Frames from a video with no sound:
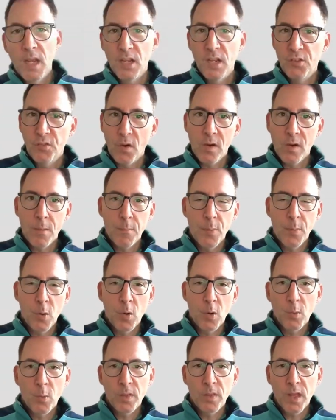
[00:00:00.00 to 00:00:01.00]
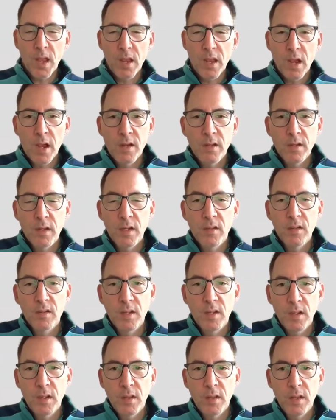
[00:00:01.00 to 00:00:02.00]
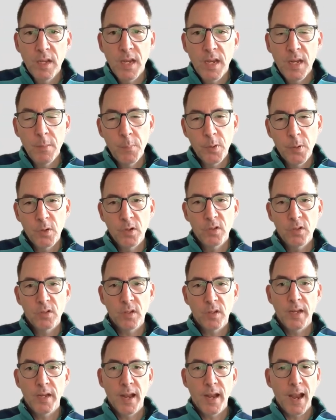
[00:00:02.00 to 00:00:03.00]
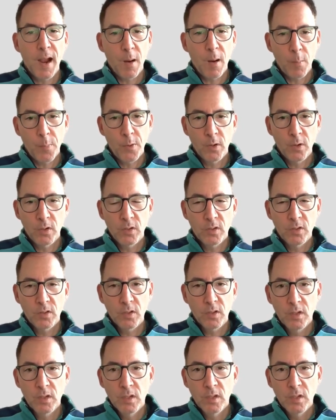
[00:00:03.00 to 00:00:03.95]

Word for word: It's very important with AI to consider the inputs and outputs.